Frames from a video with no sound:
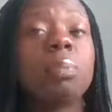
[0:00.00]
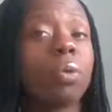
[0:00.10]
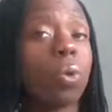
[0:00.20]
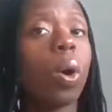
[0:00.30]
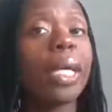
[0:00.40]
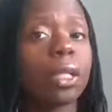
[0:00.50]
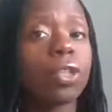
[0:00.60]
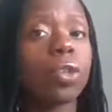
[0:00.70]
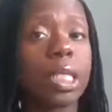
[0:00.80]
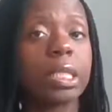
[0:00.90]
but quite
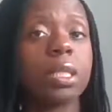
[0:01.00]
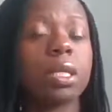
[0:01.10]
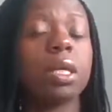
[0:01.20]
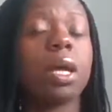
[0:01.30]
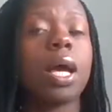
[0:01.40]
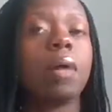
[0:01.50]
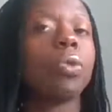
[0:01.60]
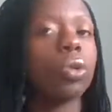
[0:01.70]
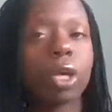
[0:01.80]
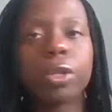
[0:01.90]
interesting.
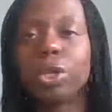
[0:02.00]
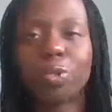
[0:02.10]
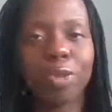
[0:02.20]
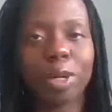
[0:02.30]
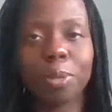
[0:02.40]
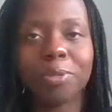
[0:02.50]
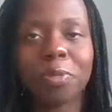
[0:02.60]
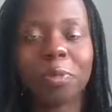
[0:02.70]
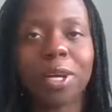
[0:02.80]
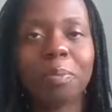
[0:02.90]
And you know that nonverbal
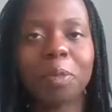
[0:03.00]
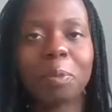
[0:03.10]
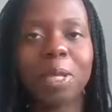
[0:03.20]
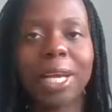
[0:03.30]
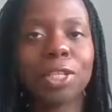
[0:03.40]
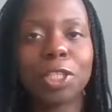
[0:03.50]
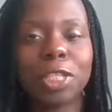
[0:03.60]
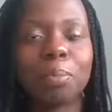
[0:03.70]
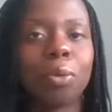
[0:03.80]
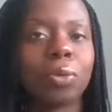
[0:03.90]
communication
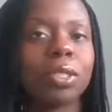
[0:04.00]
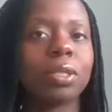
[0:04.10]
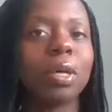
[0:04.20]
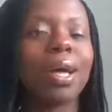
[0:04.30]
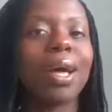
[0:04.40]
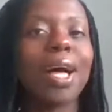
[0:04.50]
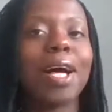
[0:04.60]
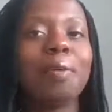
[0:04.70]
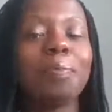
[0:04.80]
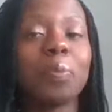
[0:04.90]
is important.
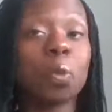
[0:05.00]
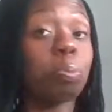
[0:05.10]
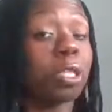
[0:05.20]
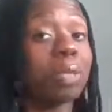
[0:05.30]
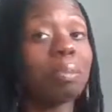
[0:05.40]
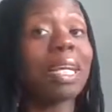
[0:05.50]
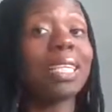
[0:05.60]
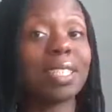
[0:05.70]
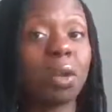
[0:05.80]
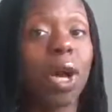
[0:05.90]
Sometimes
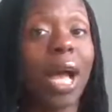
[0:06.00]
as